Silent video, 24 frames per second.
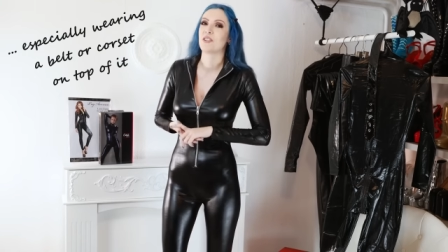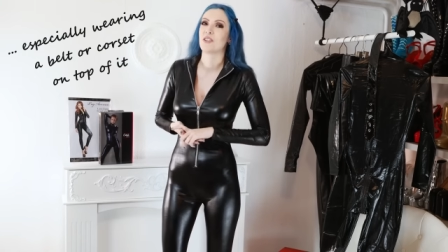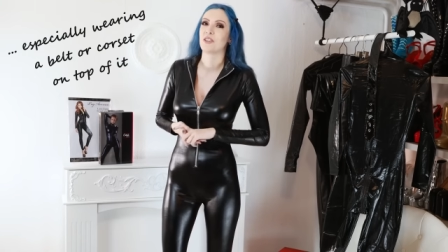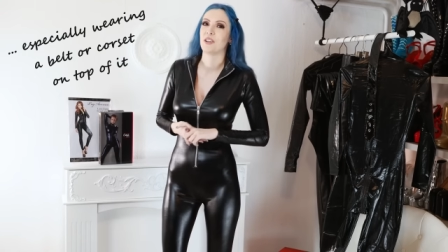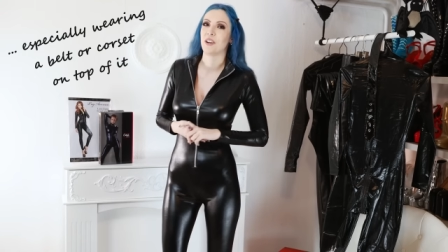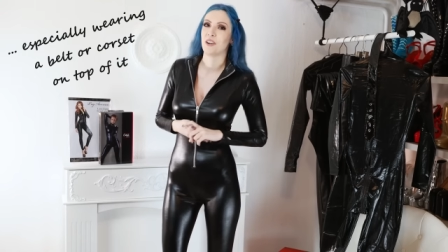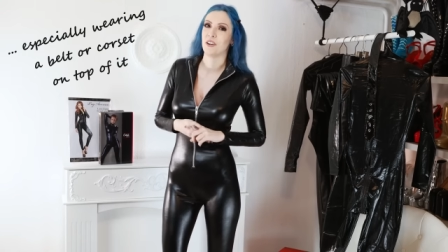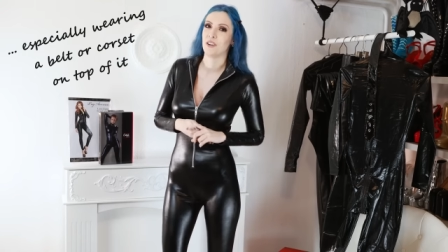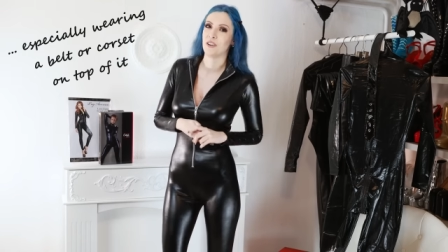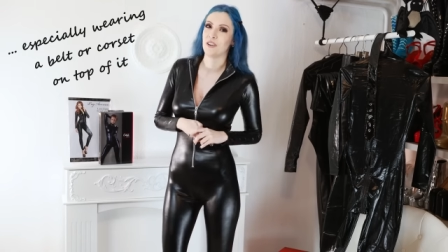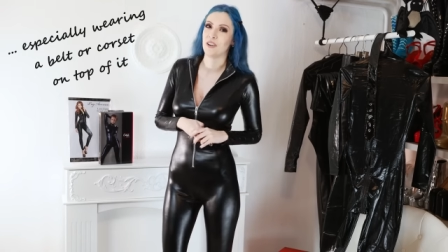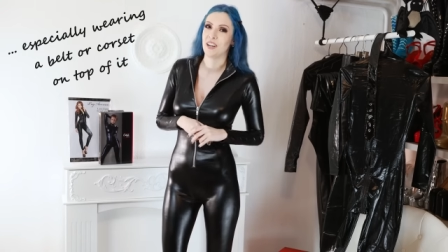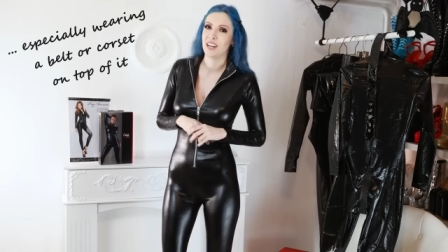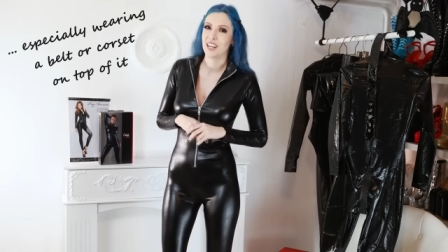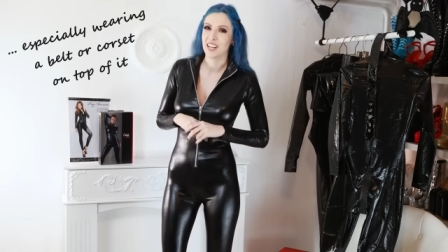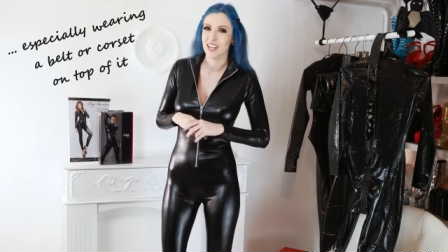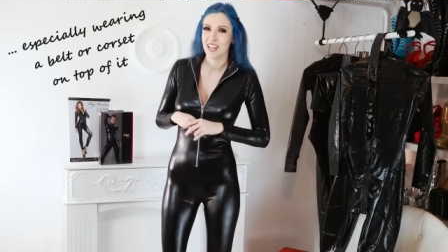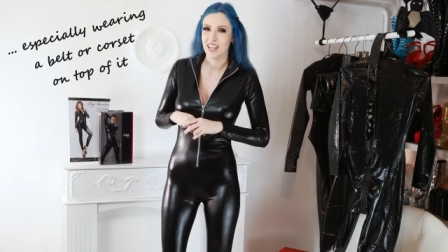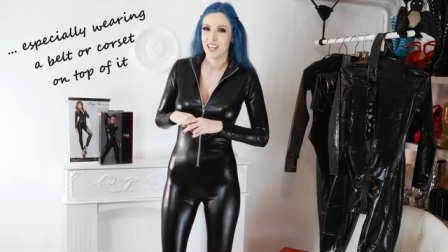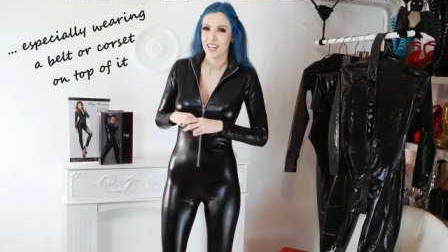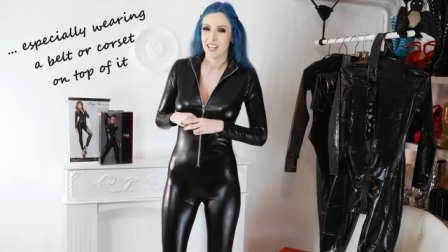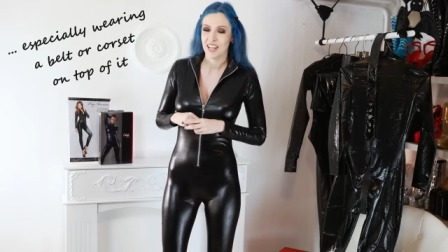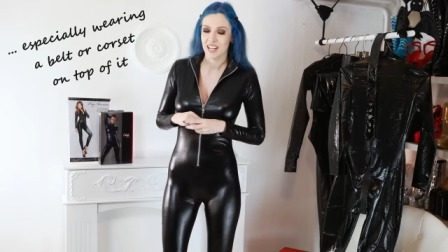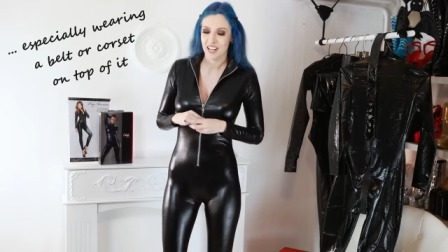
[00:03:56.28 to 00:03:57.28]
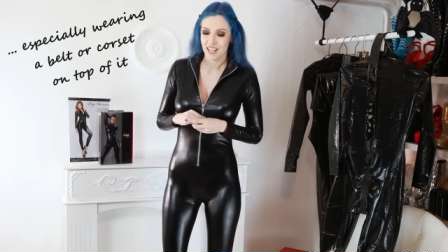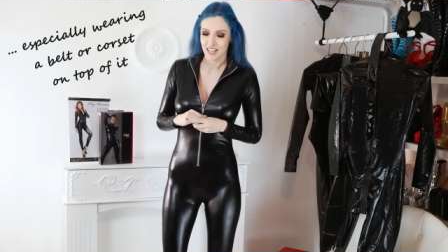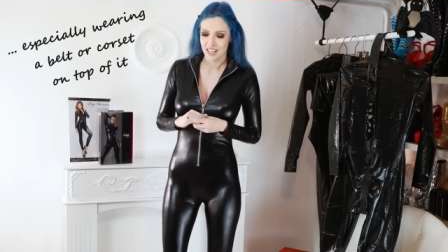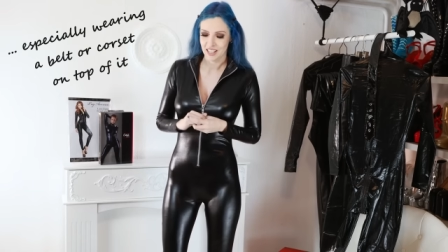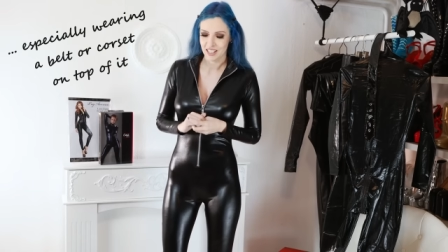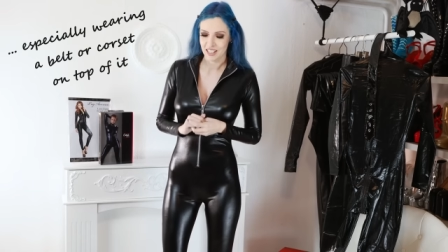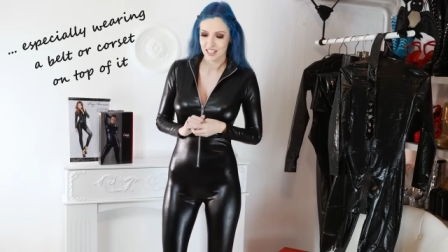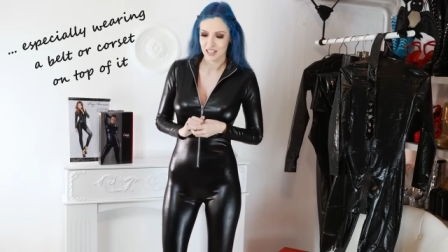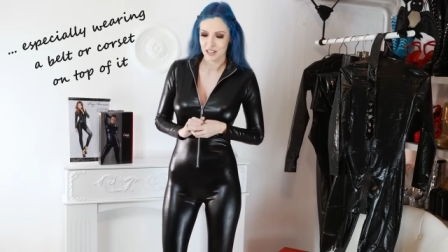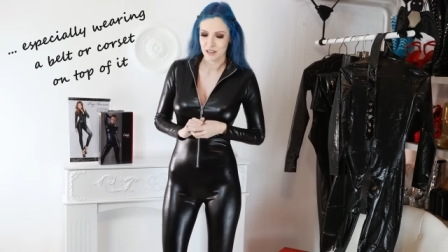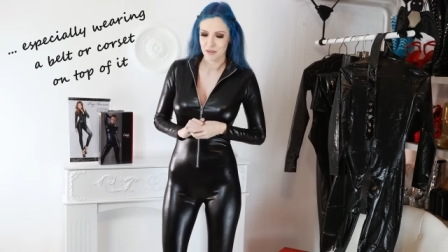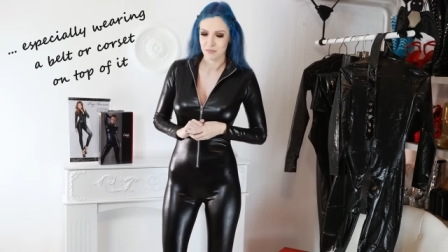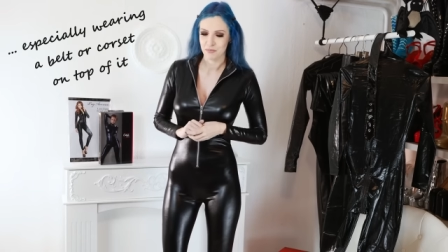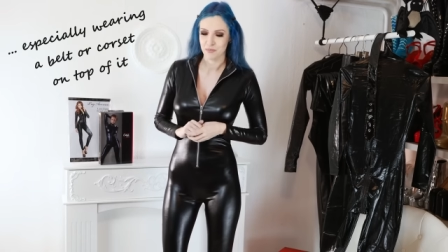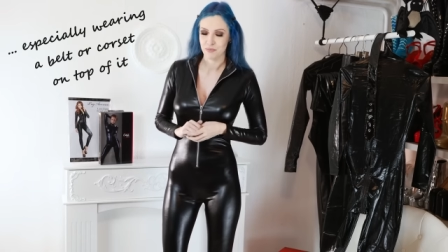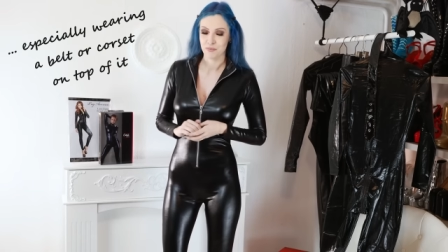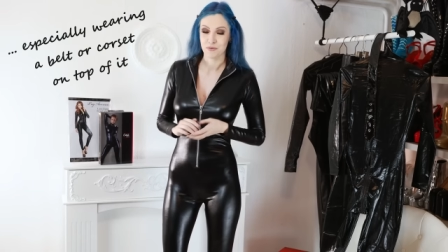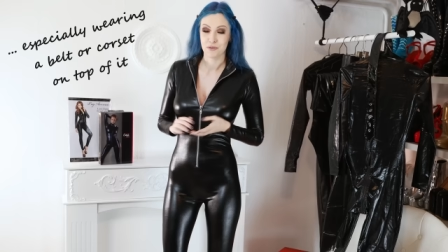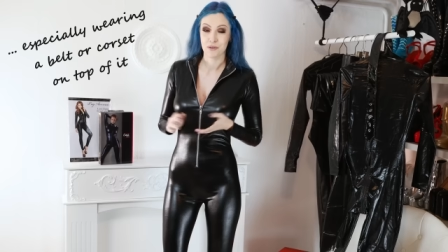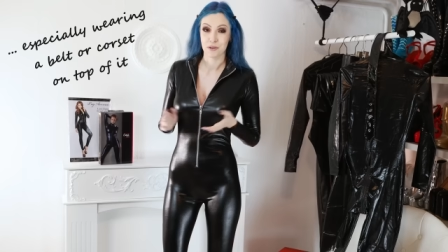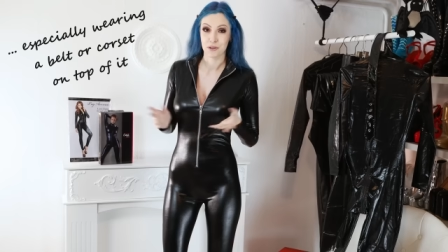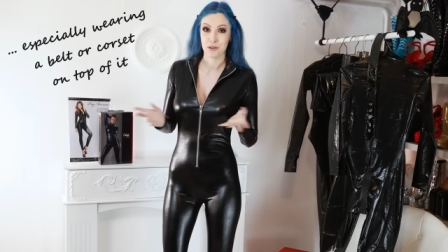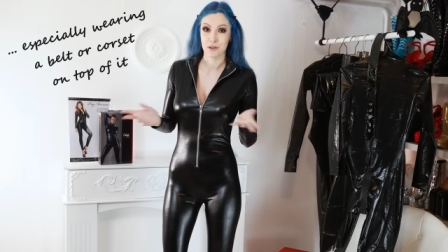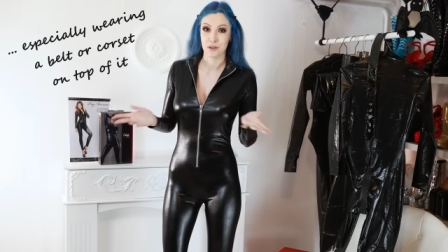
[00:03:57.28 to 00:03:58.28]
to go um,
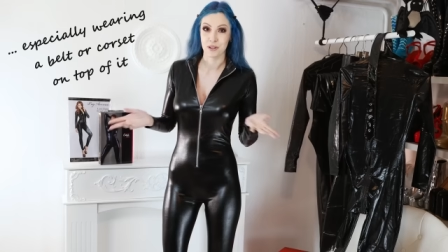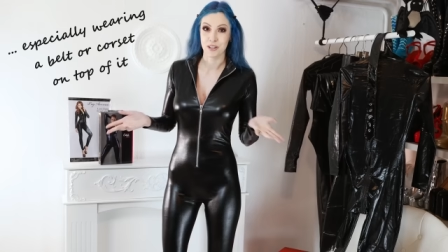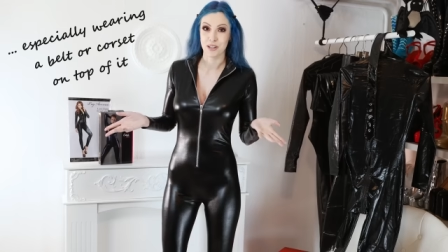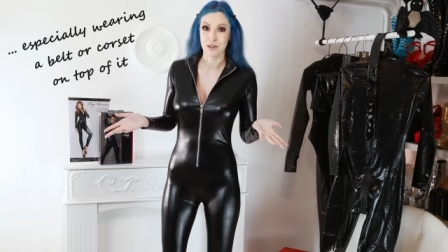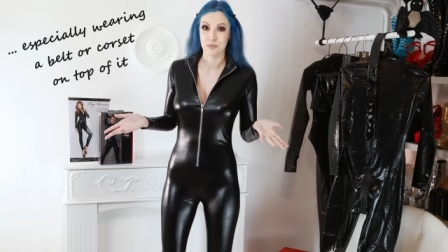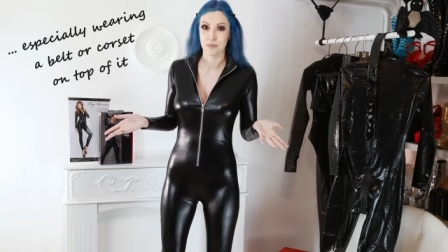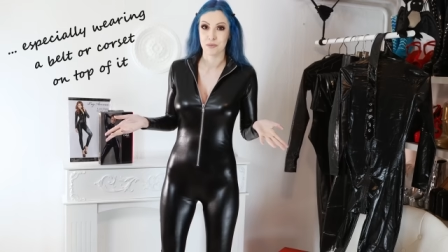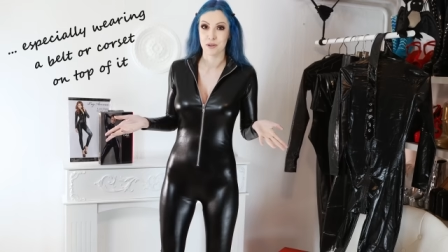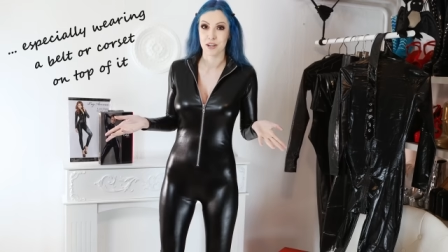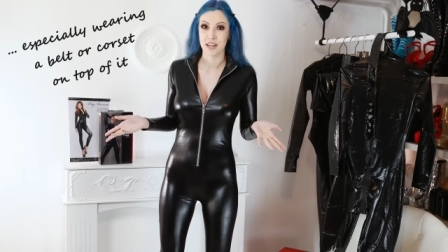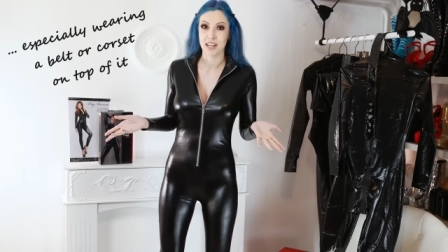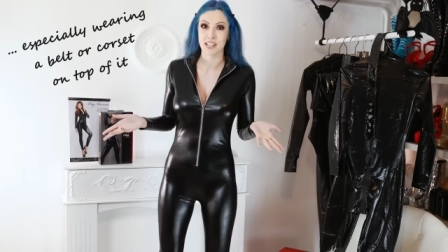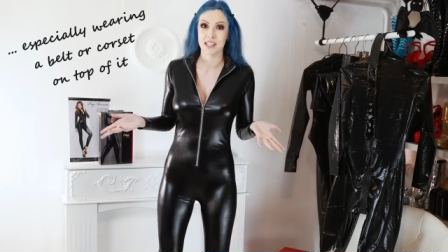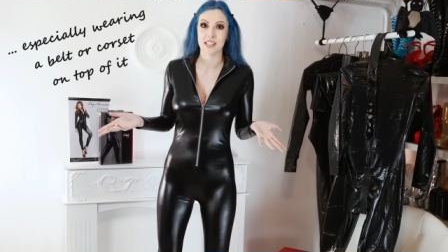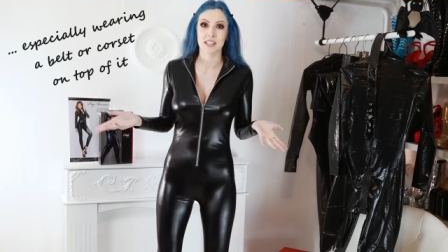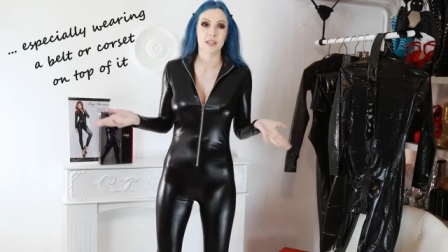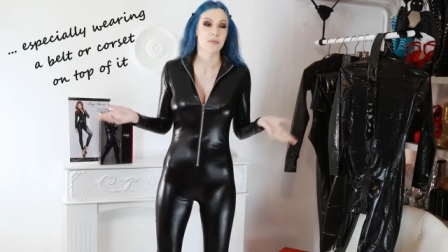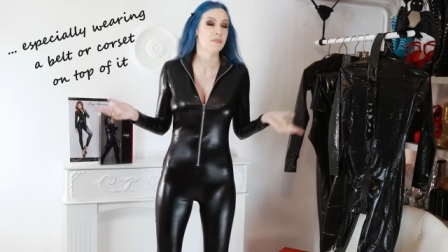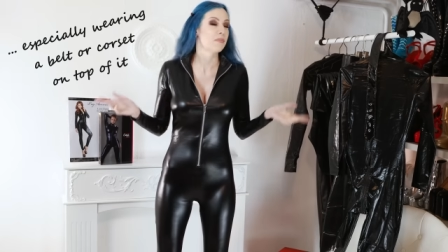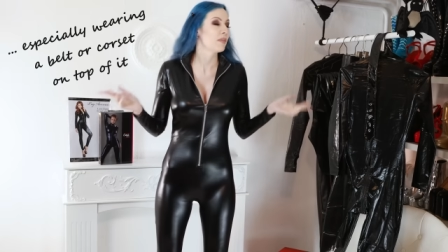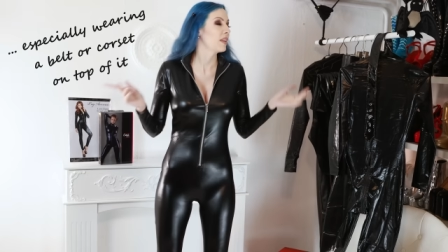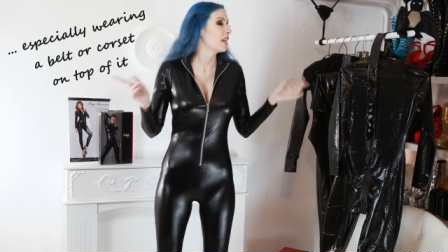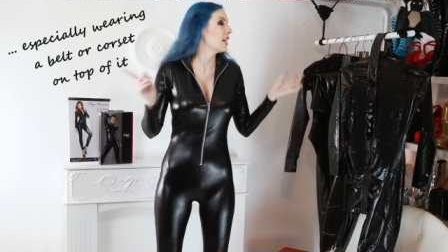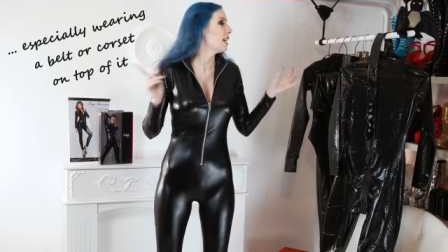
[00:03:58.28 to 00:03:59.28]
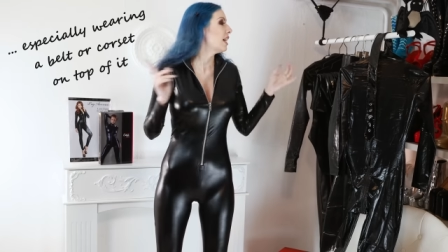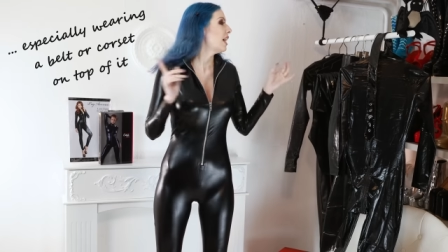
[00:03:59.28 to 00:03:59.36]
for toilet breaks